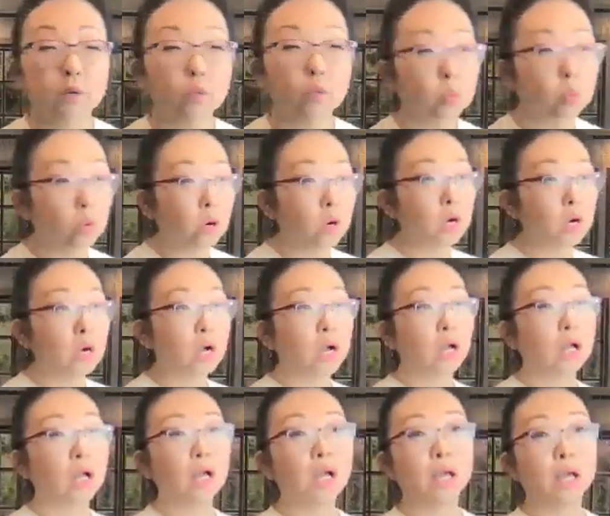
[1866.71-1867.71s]

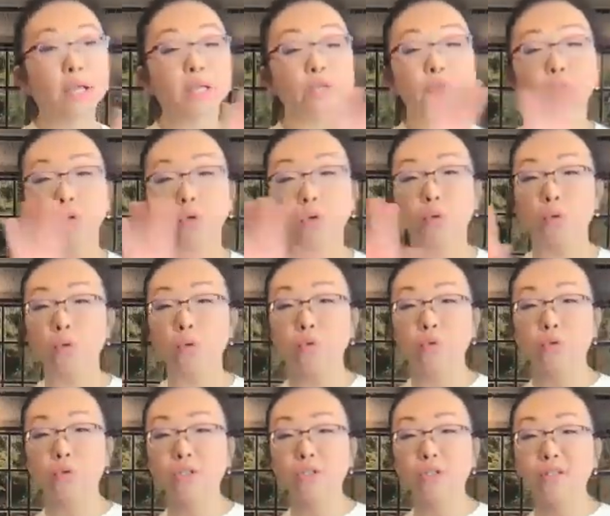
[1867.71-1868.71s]
Why
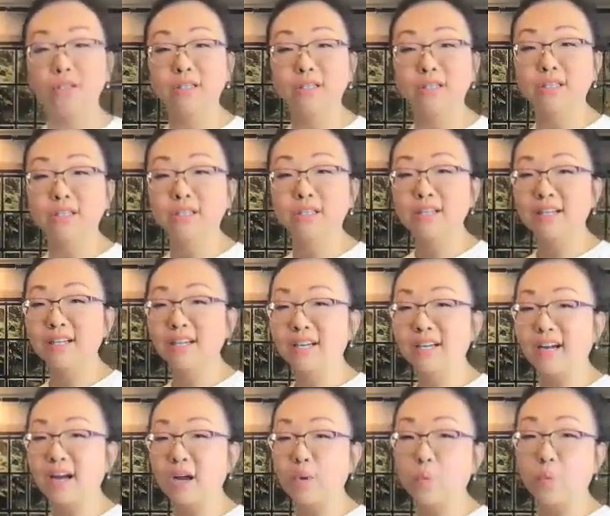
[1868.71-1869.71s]
don't
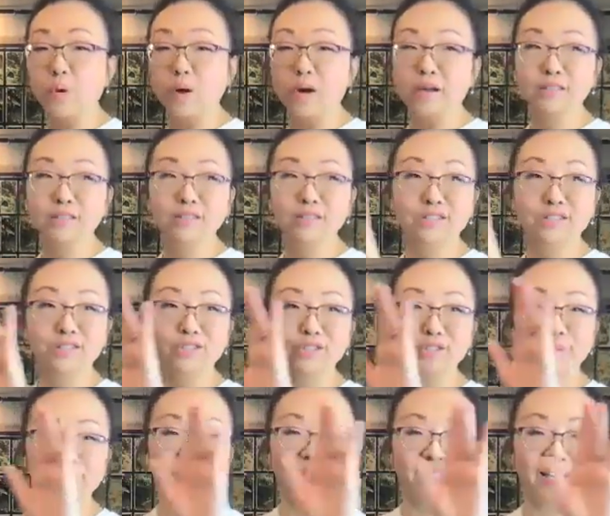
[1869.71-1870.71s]
I want to
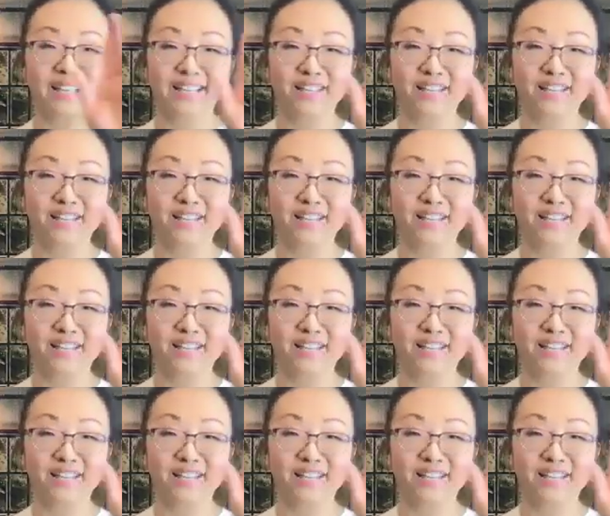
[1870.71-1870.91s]
do play?